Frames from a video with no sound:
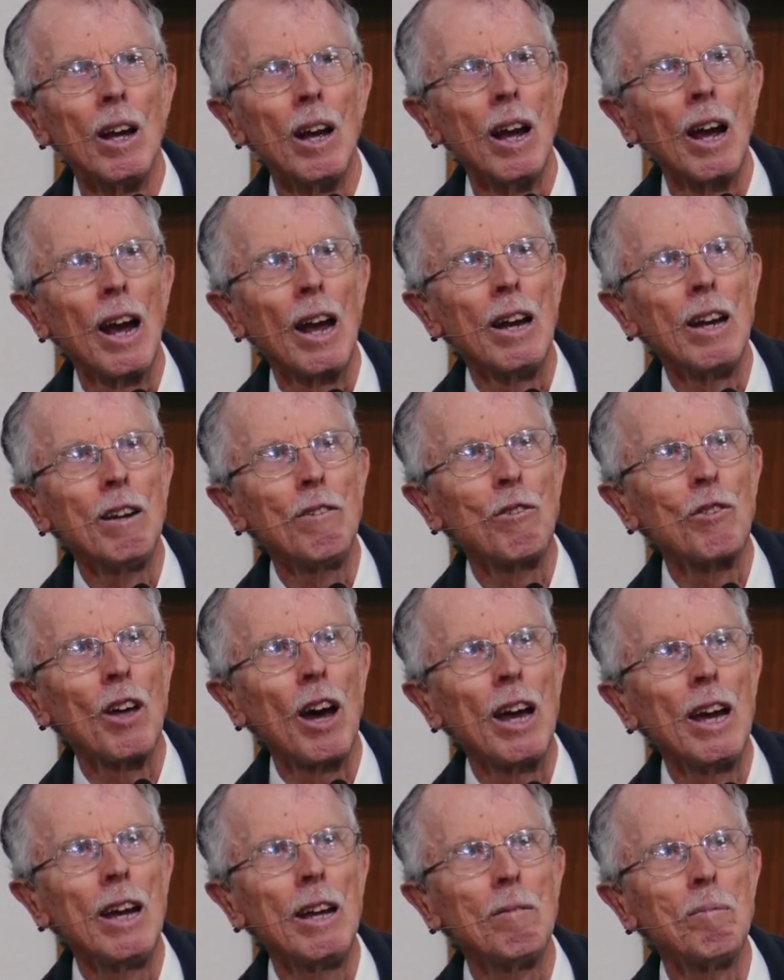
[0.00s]
And if
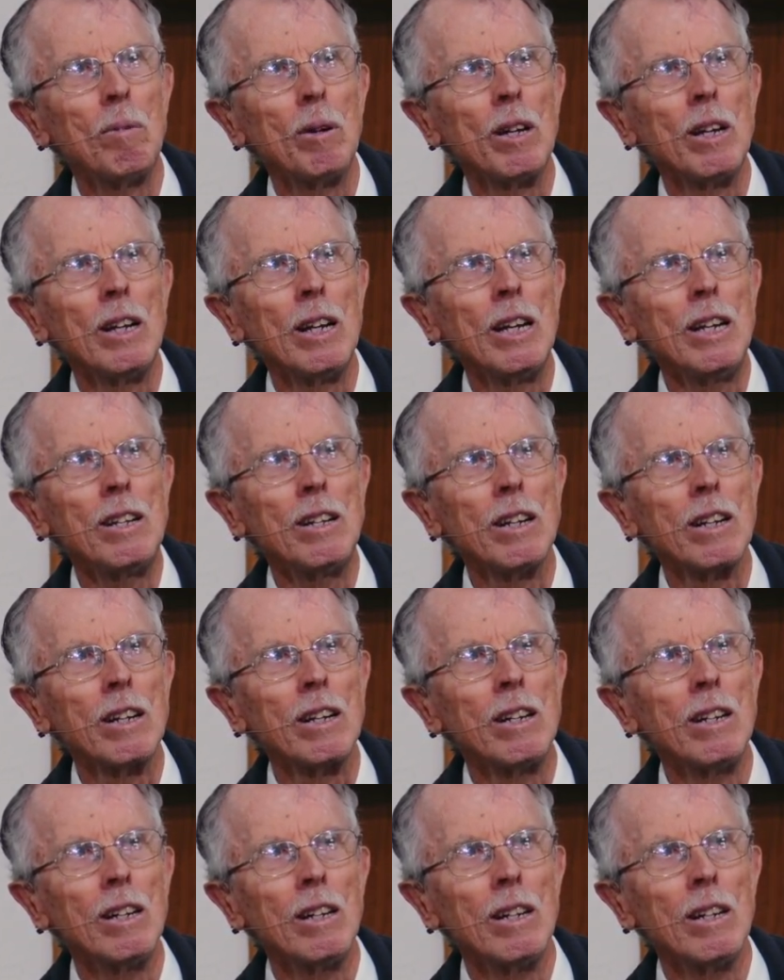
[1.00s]
they had been eating,